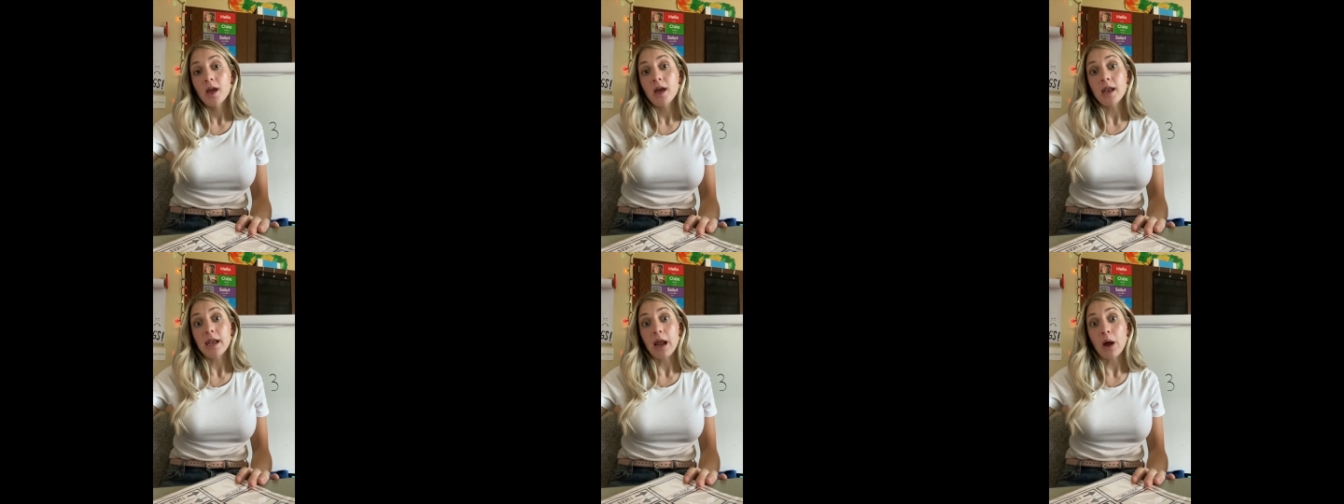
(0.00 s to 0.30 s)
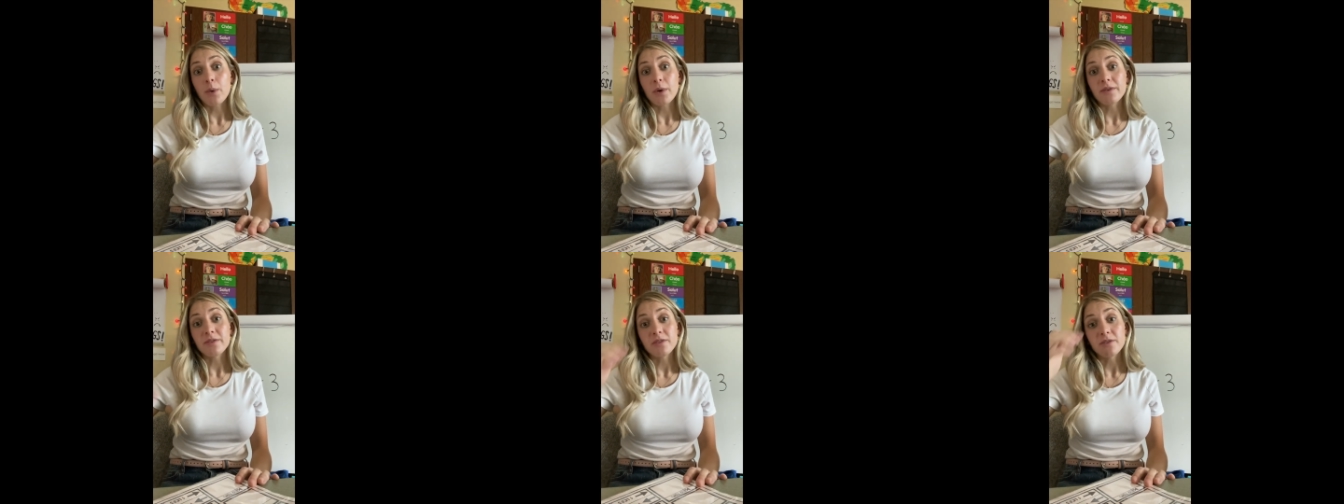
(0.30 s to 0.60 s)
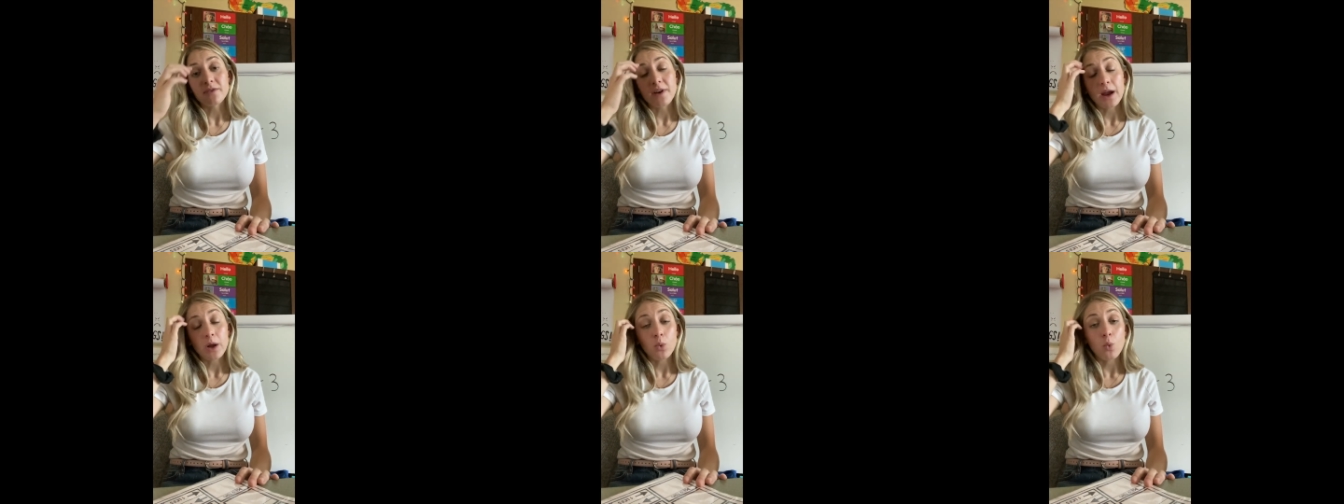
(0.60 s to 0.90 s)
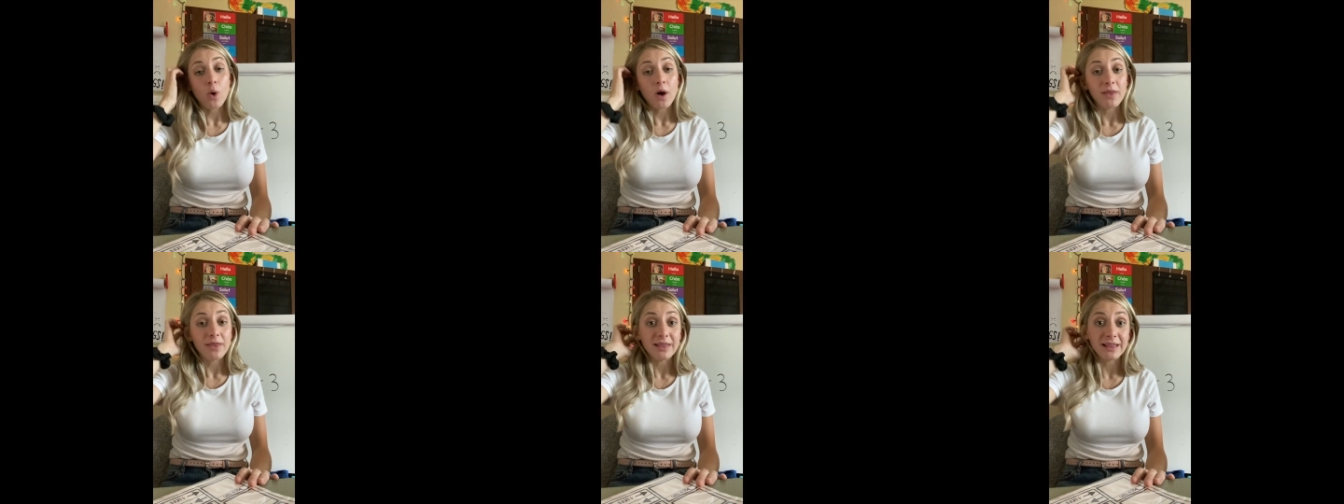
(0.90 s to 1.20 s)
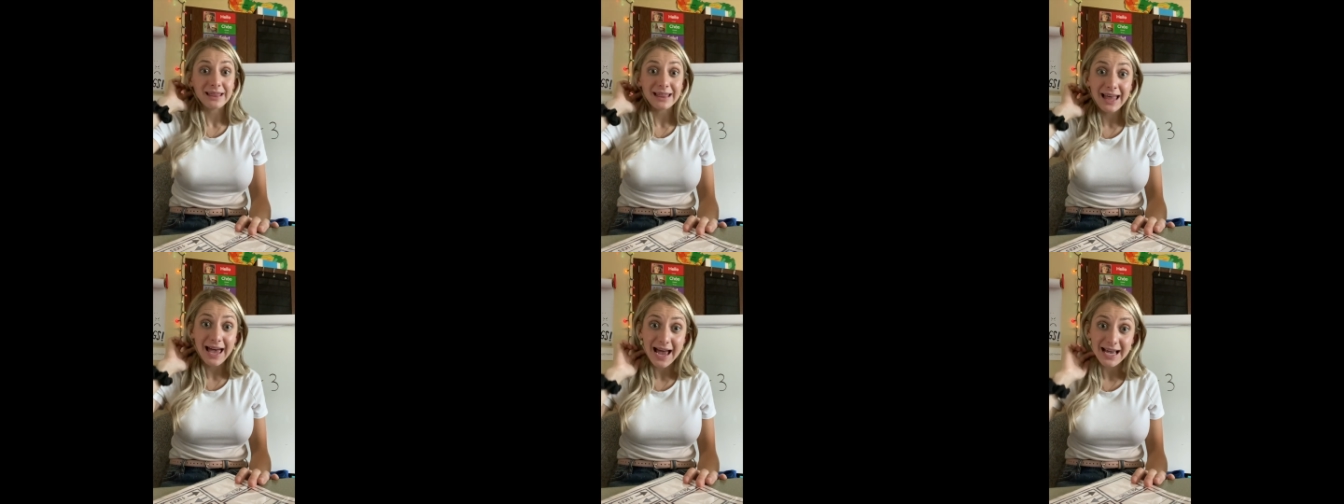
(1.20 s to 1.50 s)
Now we have to find 1
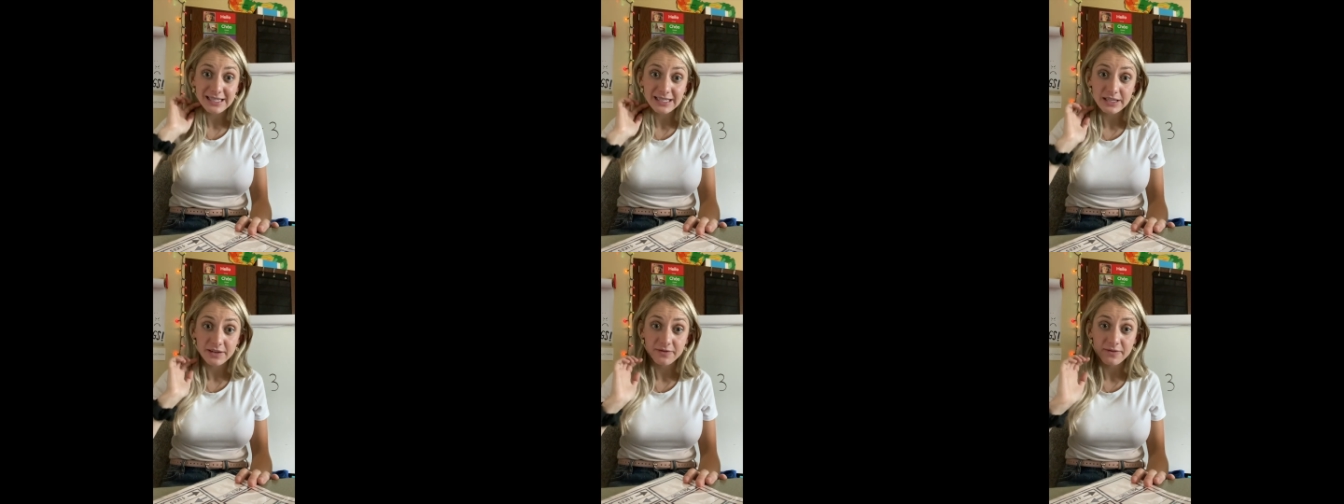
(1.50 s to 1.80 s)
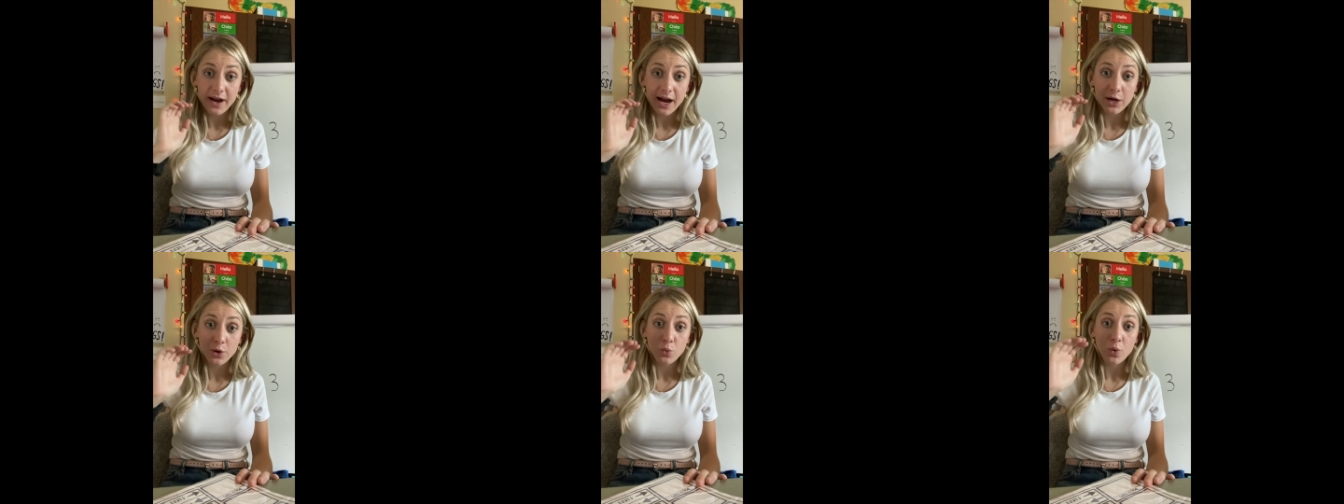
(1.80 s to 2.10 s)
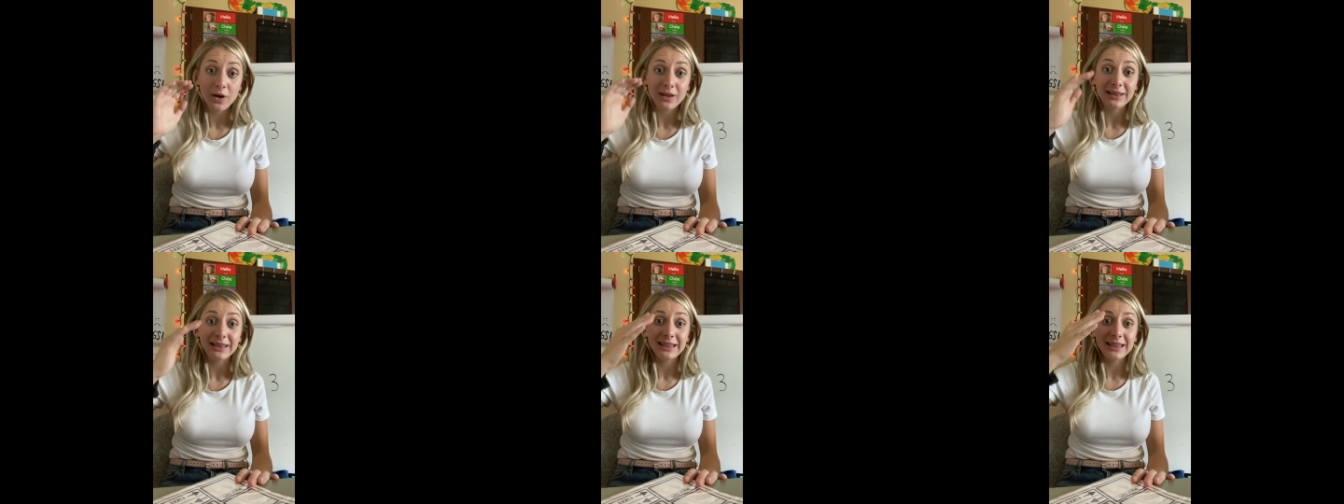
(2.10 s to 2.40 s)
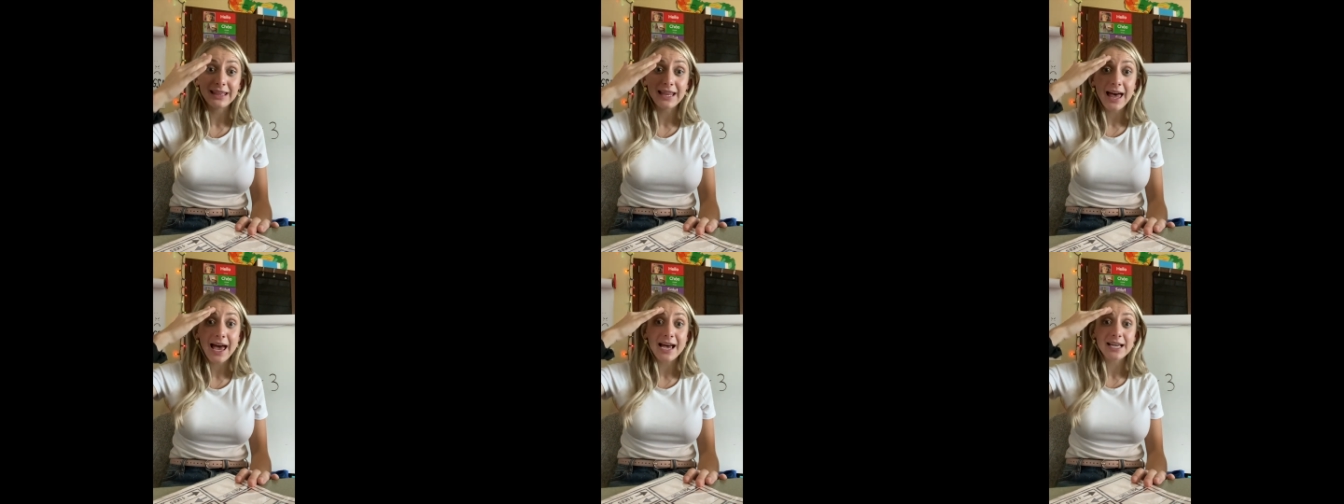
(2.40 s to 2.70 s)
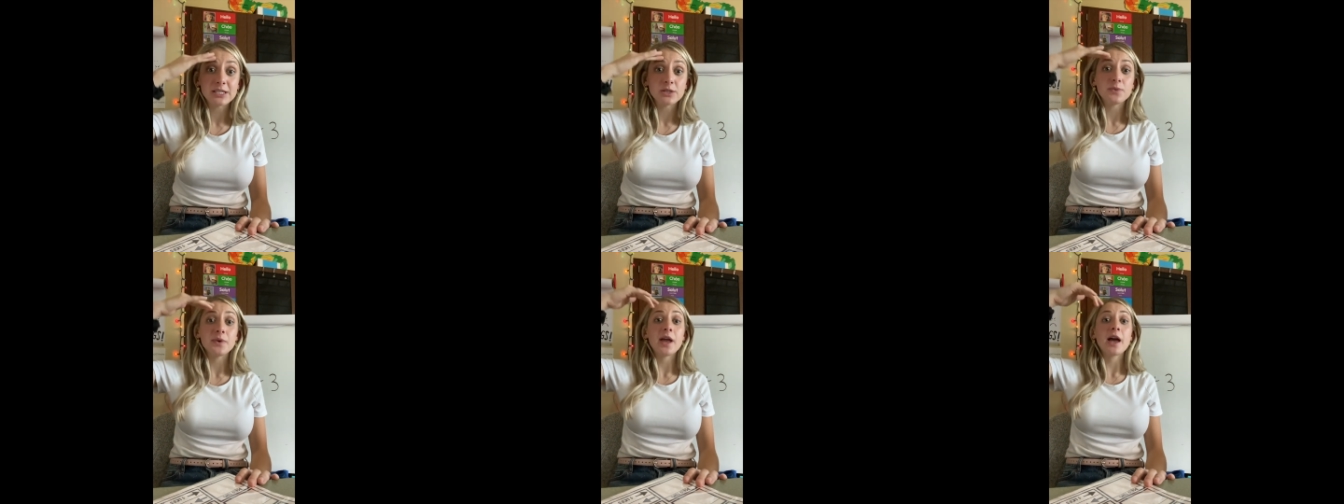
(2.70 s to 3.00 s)
less. To find 1
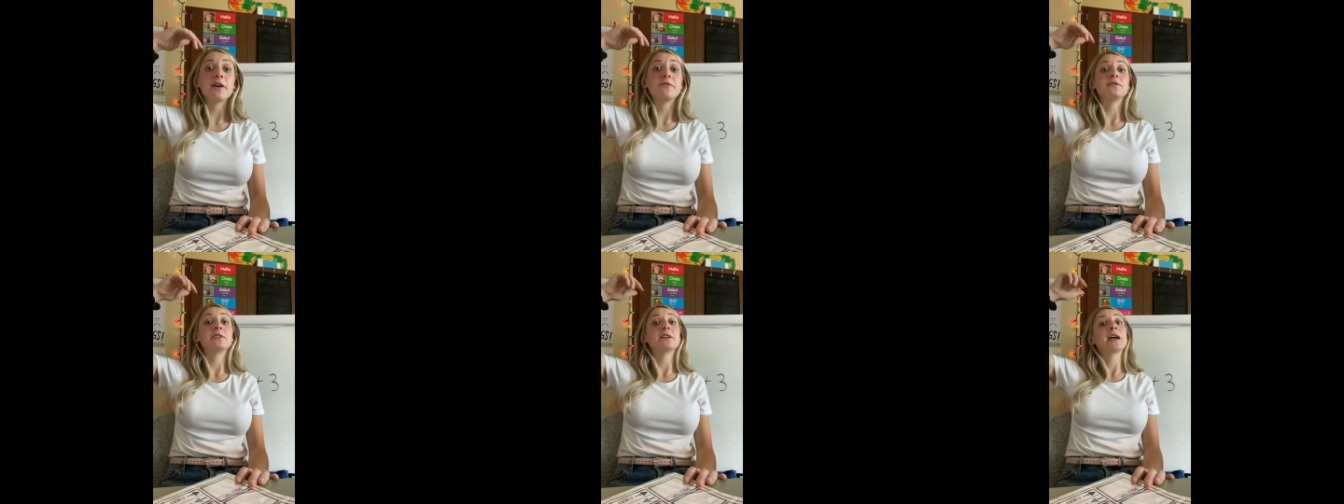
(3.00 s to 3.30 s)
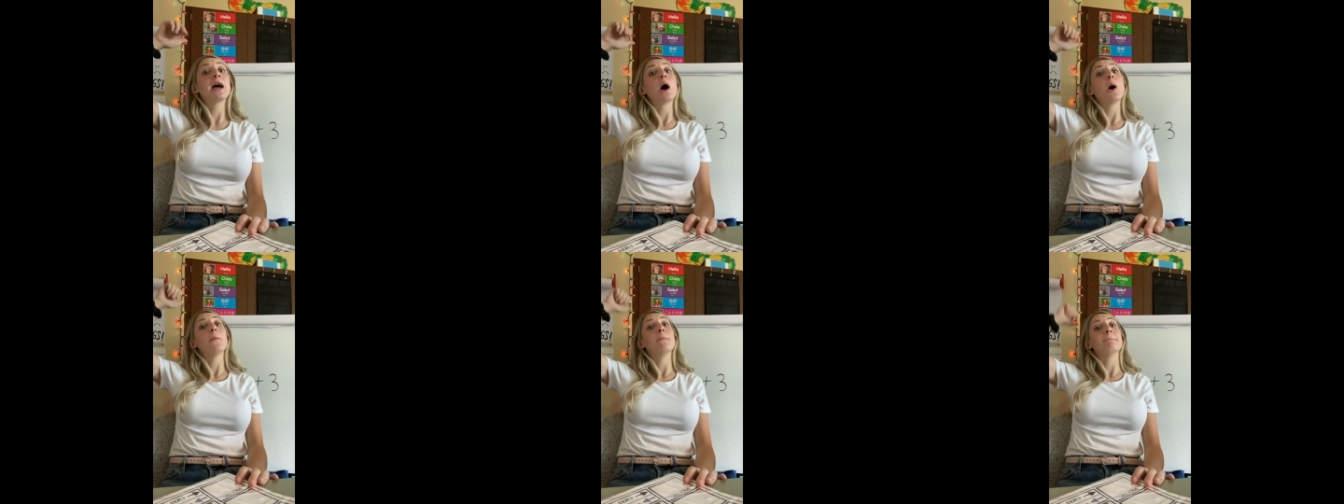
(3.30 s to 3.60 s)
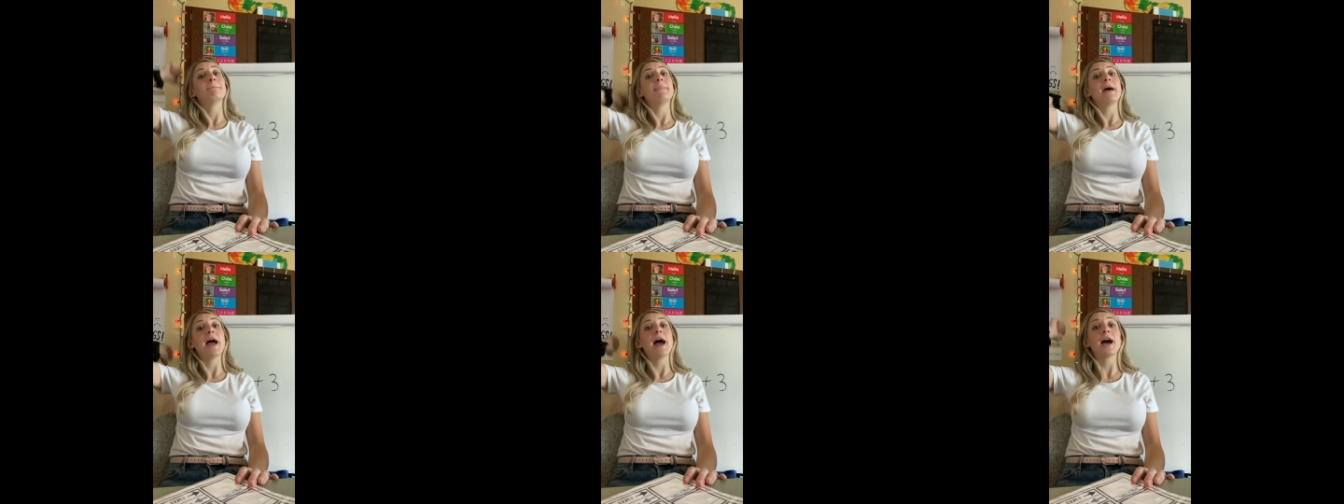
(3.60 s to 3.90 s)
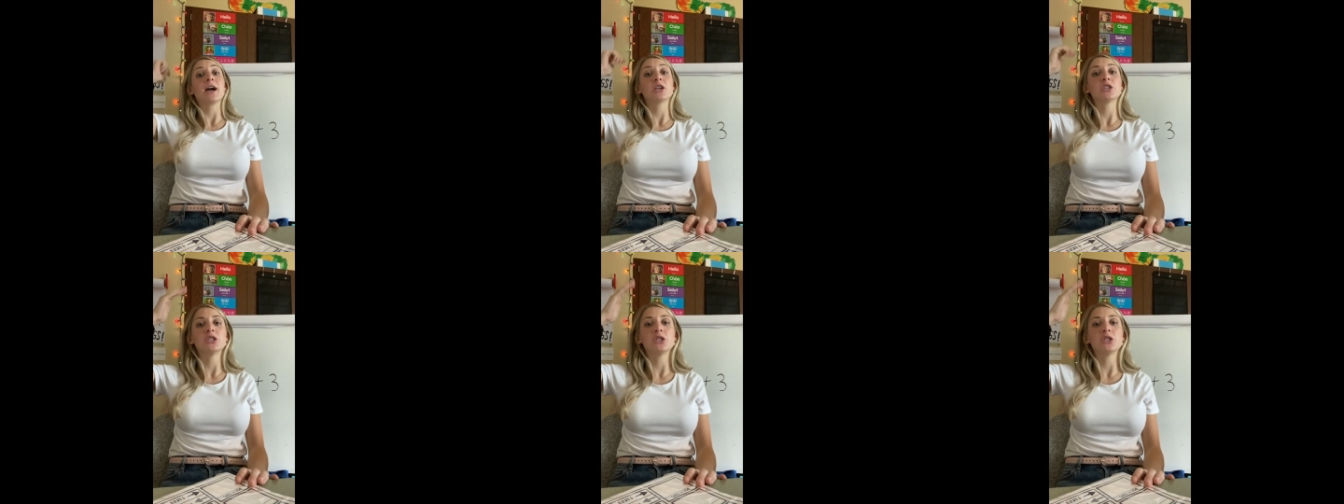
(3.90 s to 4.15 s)
less, we have to count back.